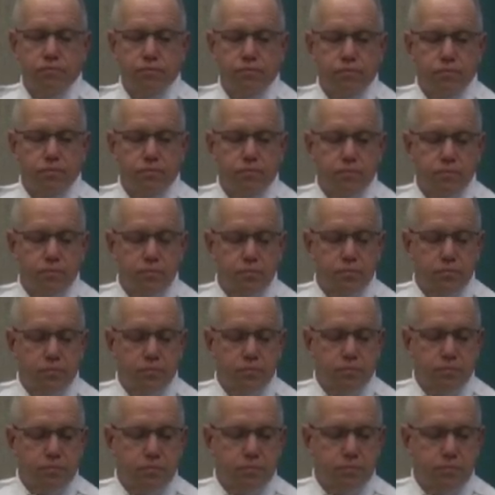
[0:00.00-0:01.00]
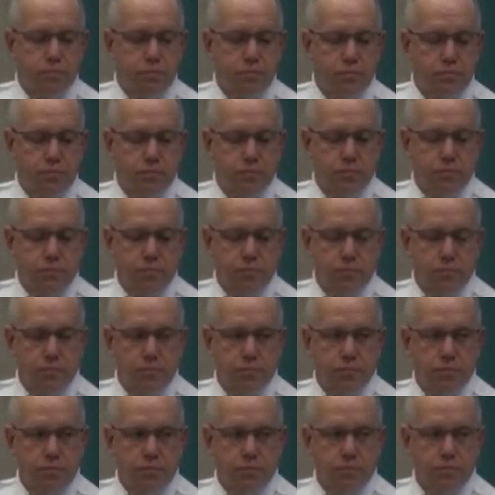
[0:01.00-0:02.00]

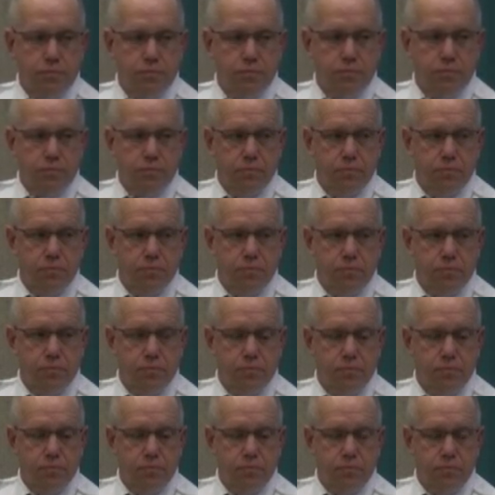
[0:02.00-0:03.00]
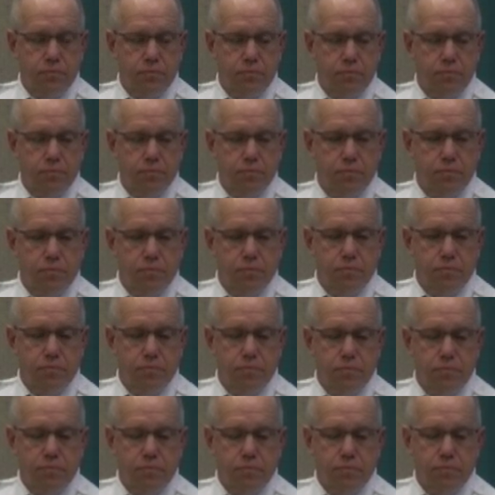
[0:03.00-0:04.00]

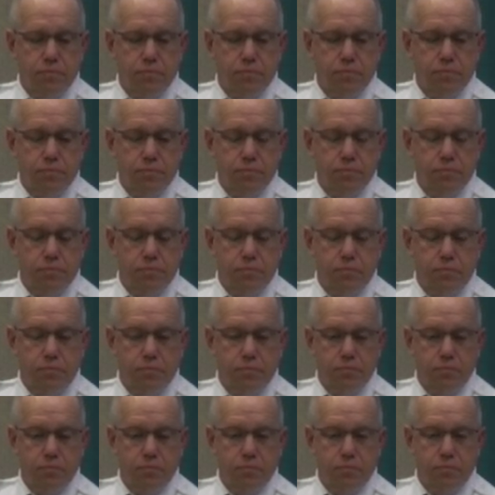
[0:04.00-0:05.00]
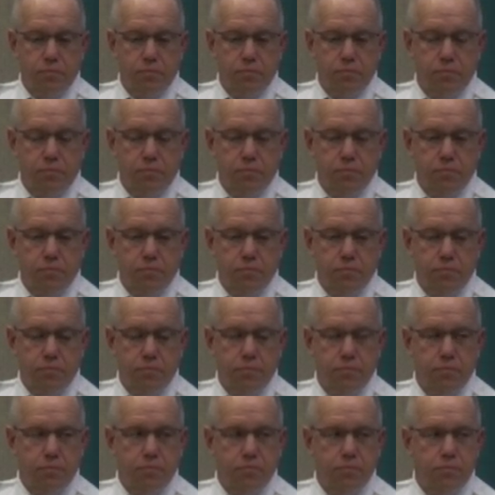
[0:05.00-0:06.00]

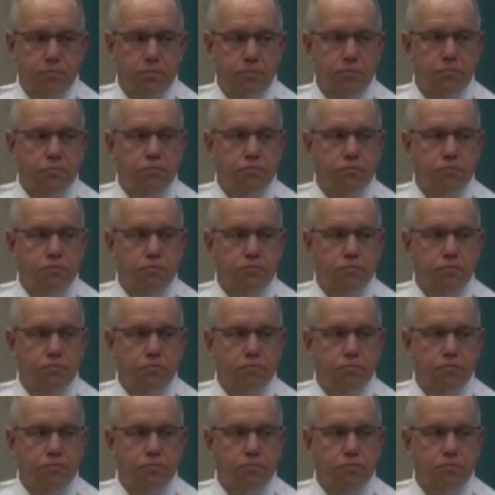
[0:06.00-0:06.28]
[no speech]